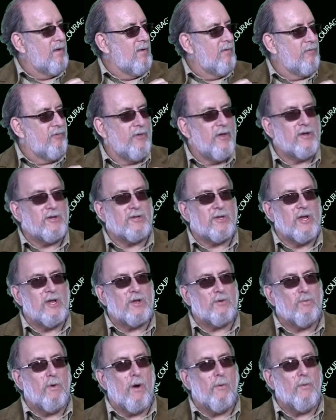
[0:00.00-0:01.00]
This is
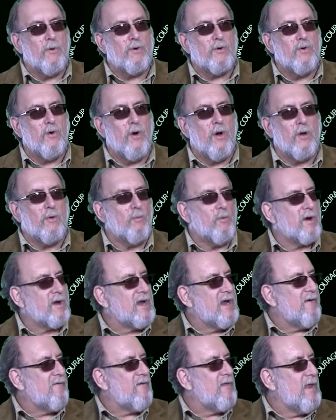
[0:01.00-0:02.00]
what we're doing. We're
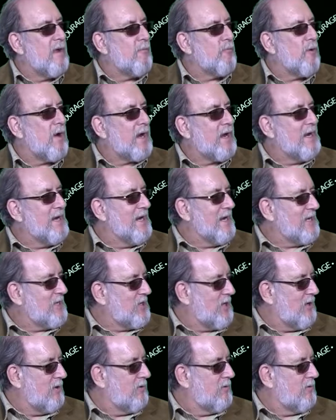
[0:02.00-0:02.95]
giving them recognition.